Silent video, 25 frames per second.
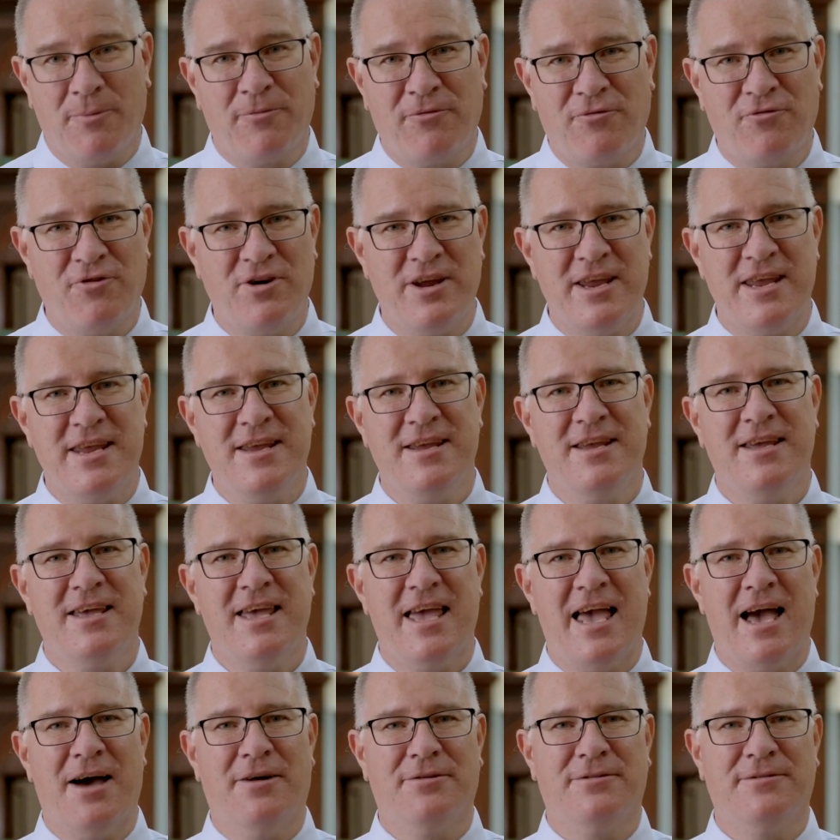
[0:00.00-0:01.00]
3
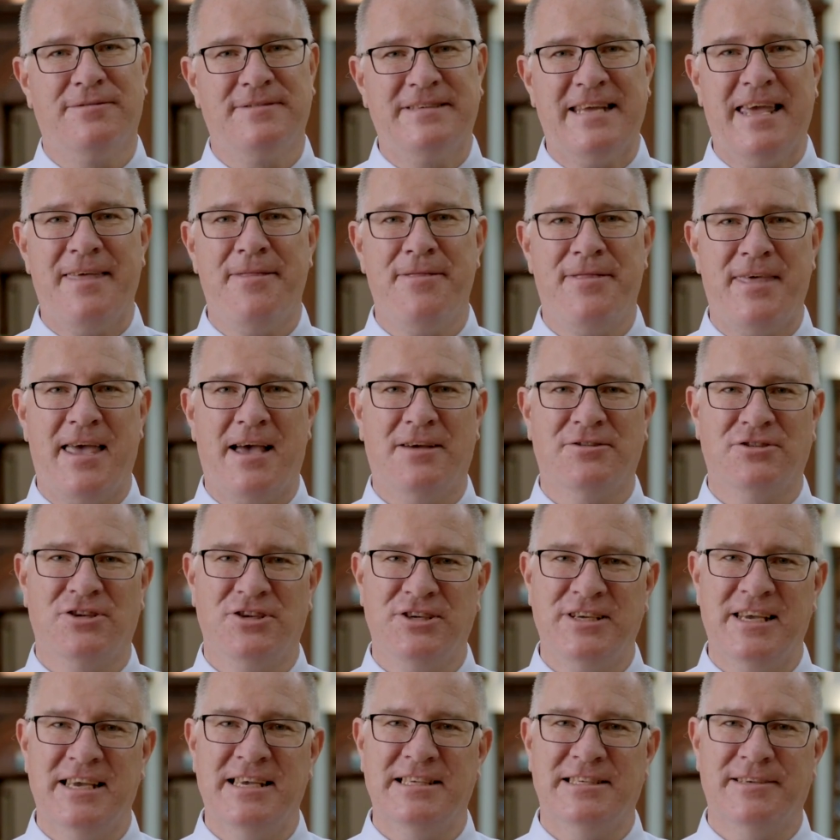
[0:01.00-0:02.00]
out of 10,000
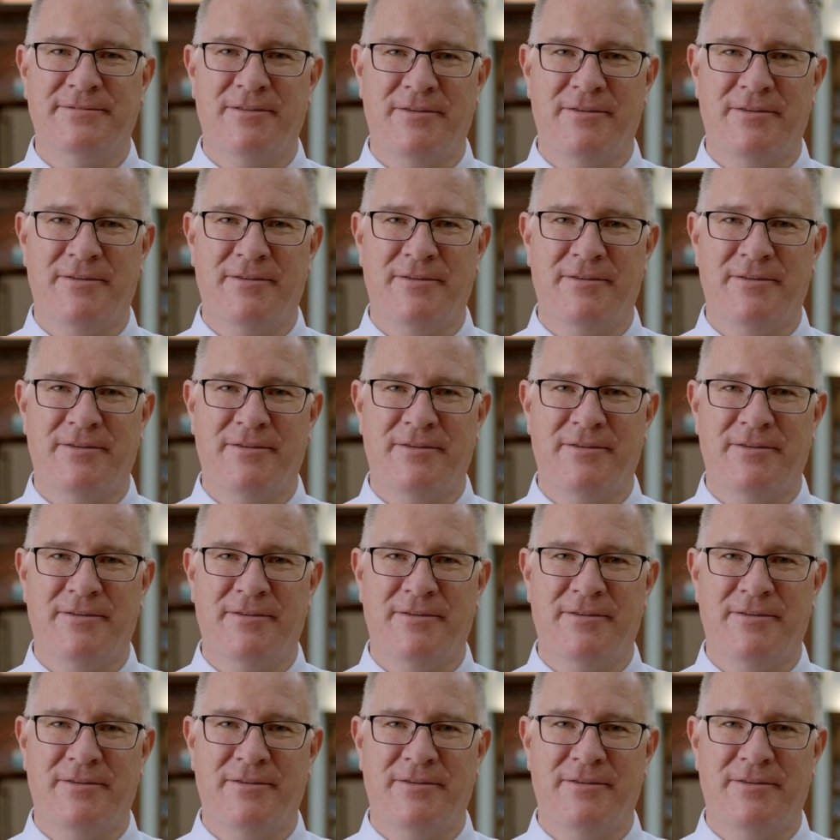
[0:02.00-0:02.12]
years of